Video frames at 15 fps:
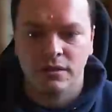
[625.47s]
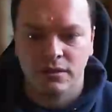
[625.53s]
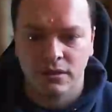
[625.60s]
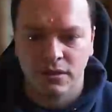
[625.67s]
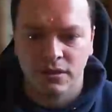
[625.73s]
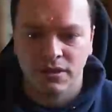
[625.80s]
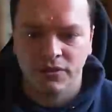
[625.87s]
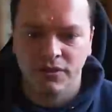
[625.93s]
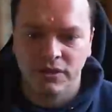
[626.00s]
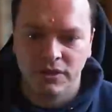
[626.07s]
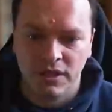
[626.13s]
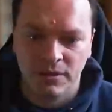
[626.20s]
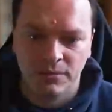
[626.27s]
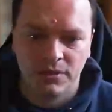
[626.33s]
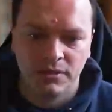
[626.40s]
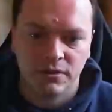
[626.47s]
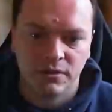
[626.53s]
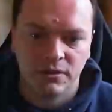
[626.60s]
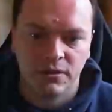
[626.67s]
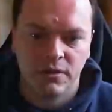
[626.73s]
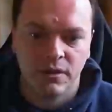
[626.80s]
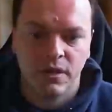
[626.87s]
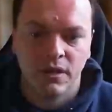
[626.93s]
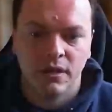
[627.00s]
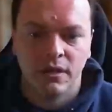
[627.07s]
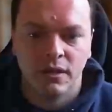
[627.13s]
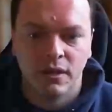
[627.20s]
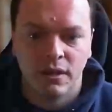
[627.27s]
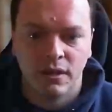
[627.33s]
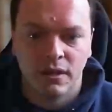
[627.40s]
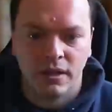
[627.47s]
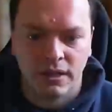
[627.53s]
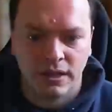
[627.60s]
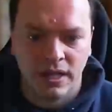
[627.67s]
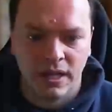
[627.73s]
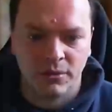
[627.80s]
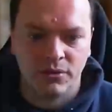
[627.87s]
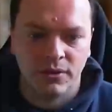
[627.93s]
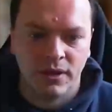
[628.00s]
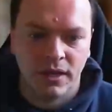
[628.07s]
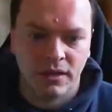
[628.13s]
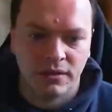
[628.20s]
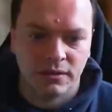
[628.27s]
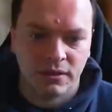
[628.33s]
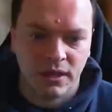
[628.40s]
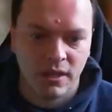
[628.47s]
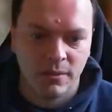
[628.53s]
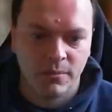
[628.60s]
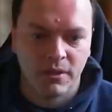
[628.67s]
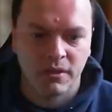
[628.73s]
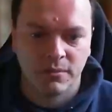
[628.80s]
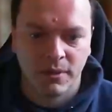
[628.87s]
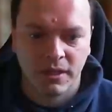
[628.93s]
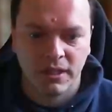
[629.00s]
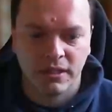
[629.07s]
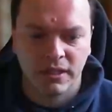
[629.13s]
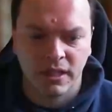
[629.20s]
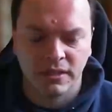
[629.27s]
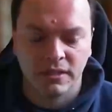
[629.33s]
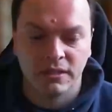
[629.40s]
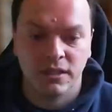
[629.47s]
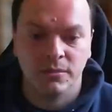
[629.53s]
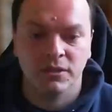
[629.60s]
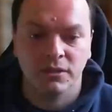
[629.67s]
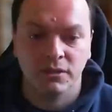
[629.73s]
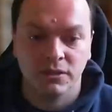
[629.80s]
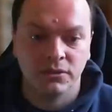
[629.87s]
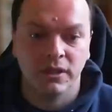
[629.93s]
search for Tips, and enable Keep Expanded Data Tips until